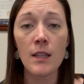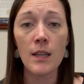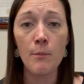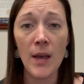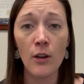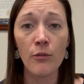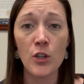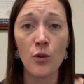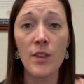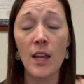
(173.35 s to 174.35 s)
the
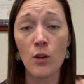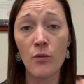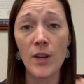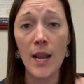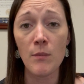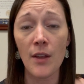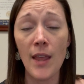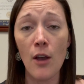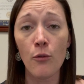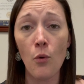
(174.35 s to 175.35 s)
beneficiary that you've named on
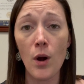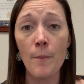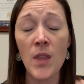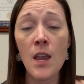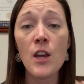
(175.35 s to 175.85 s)
that form.